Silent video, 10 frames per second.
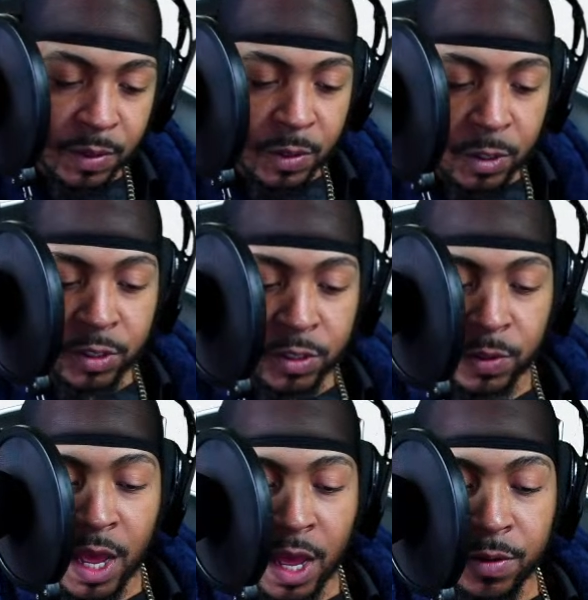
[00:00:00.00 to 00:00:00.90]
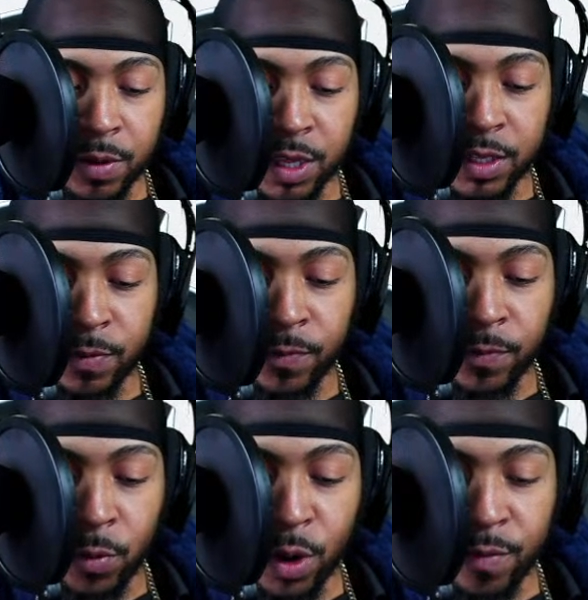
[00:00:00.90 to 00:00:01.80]
So now you can do
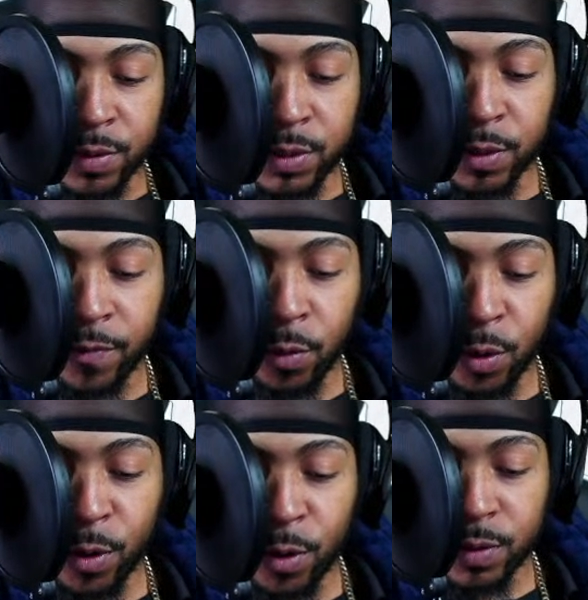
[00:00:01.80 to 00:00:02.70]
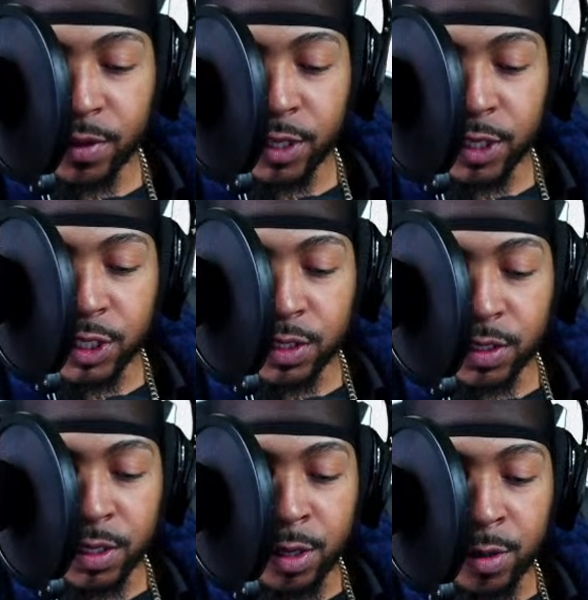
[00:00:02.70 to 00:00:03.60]
4 of them. So 4
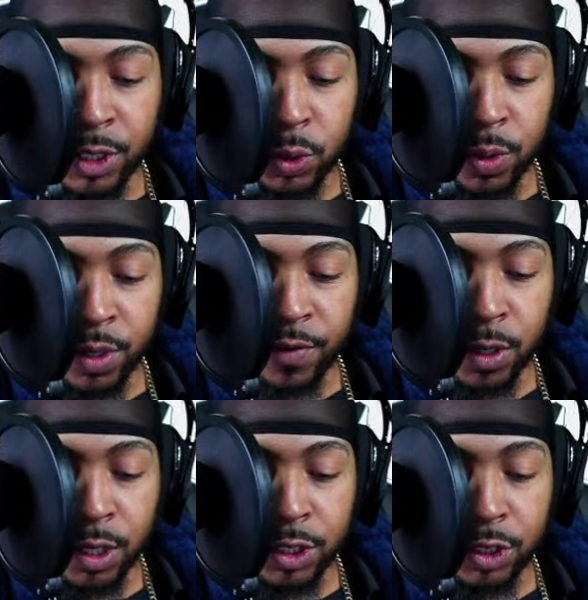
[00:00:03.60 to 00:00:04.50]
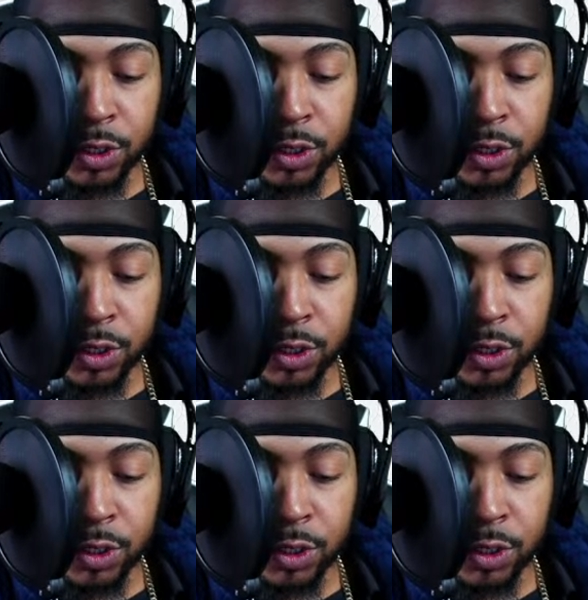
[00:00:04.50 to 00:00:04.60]
would be 2,400